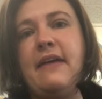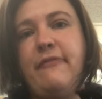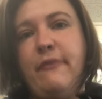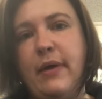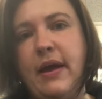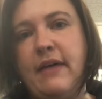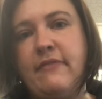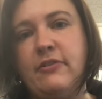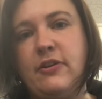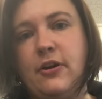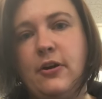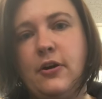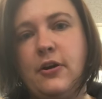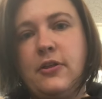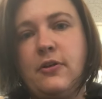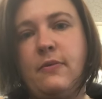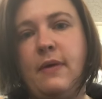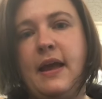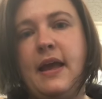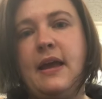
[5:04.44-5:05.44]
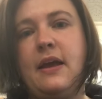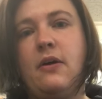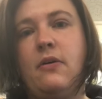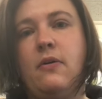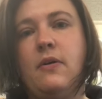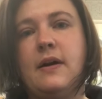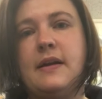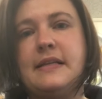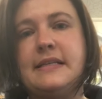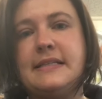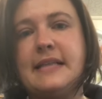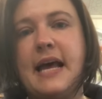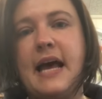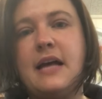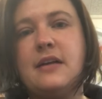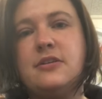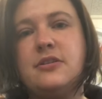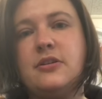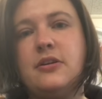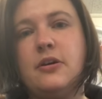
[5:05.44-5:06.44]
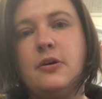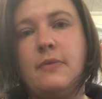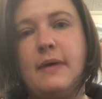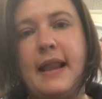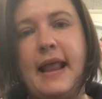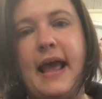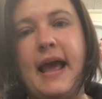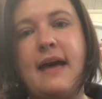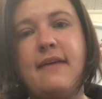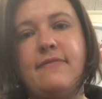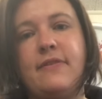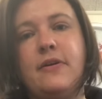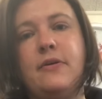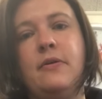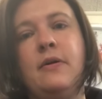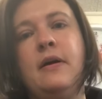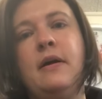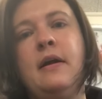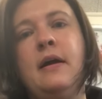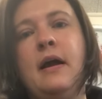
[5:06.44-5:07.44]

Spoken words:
if we have an earthquake or a disaster or what have you,